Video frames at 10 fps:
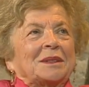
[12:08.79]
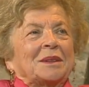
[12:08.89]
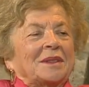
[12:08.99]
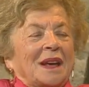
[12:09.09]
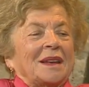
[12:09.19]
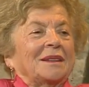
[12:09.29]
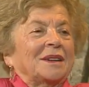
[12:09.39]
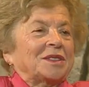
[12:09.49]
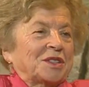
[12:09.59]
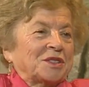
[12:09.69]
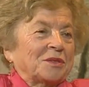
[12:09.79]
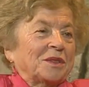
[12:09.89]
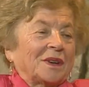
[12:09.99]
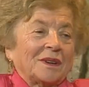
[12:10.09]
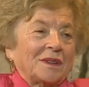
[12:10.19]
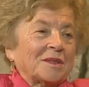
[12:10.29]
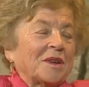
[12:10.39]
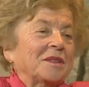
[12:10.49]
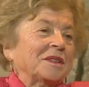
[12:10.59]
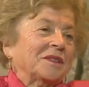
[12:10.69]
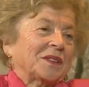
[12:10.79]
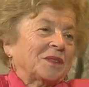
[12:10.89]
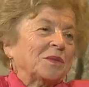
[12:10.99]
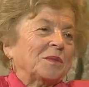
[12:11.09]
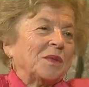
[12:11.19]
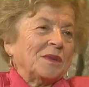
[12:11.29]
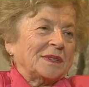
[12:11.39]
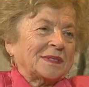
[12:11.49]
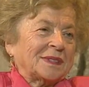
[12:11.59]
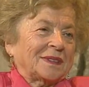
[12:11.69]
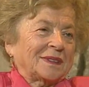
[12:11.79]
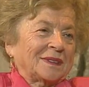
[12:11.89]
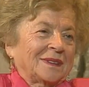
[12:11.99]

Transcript: Today in Rosh Hashanah, you're going with two boys.